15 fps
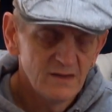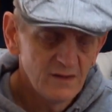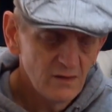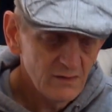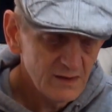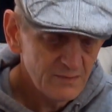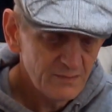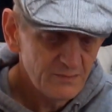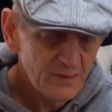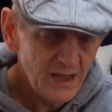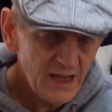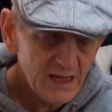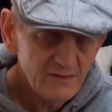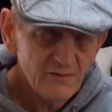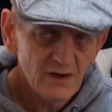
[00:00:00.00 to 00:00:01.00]
only
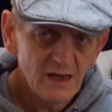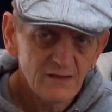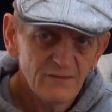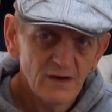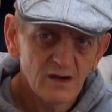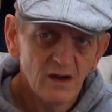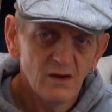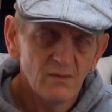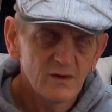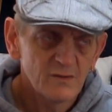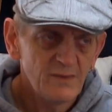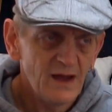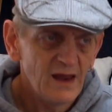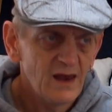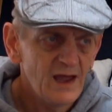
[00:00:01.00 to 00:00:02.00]
pain relief I got was
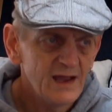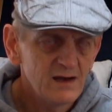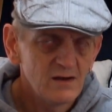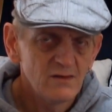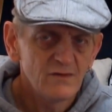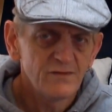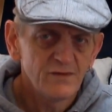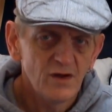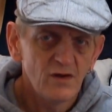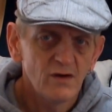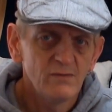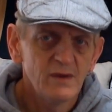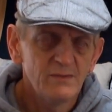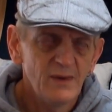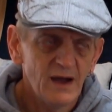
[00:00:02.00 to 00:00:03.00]
by lying on the floor
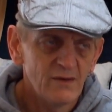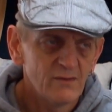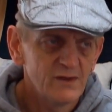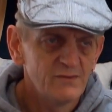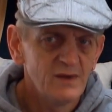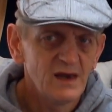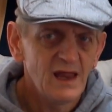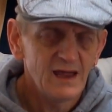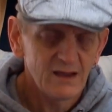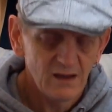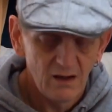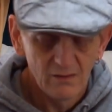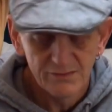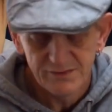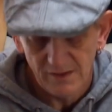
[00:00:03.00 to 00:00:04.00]
on my back with my leg
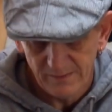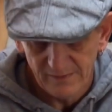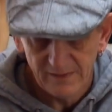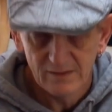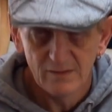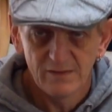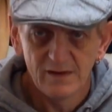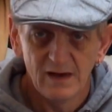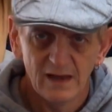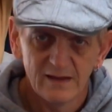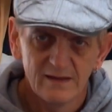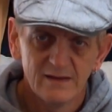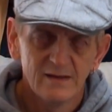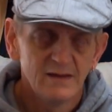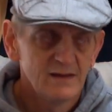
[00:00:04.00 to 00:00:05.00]
on top of this other leg,
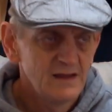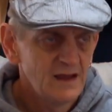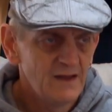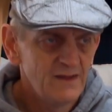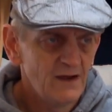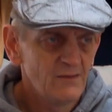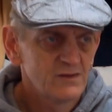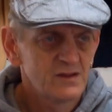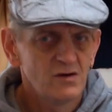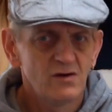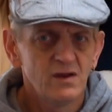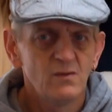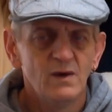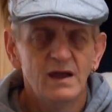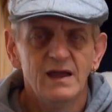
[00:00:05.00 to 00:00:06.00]
and that was the
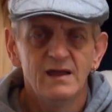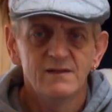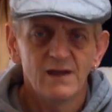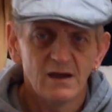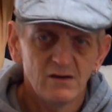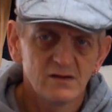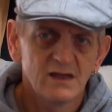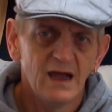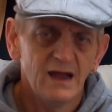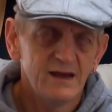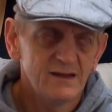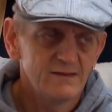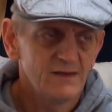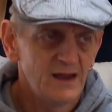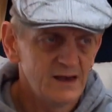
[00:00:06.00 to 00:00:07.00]
only way that I could get
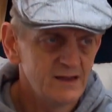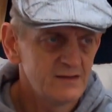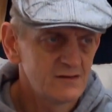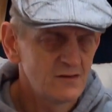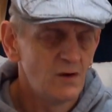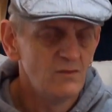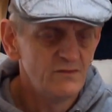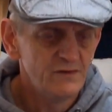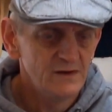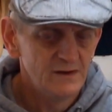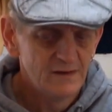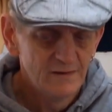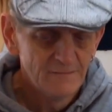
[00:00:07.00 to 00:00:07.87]
any comfort.